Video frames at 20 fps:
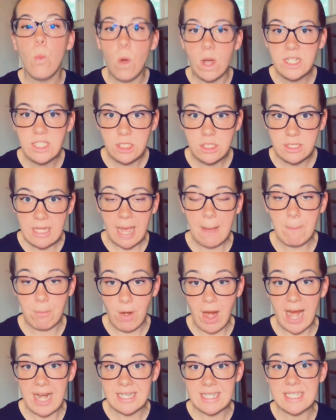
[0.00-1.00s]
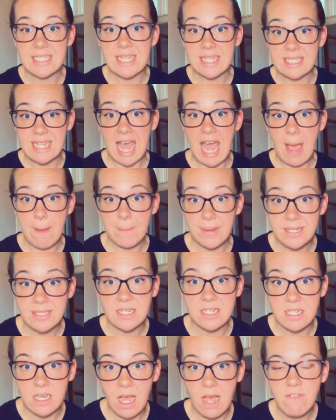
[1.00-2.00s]
Once that practice has happened
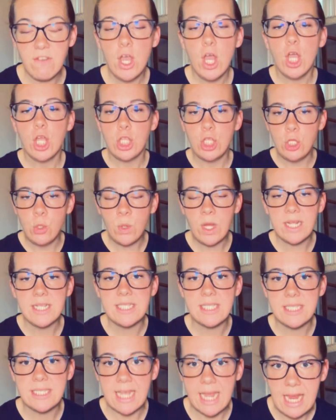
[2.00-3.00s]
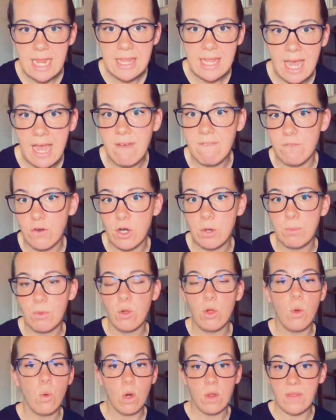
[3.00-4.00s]
enough, you can say that
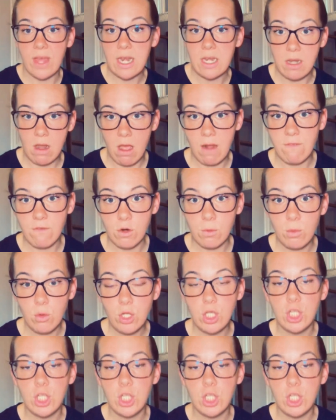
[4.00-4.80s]
verbal or that nonverbal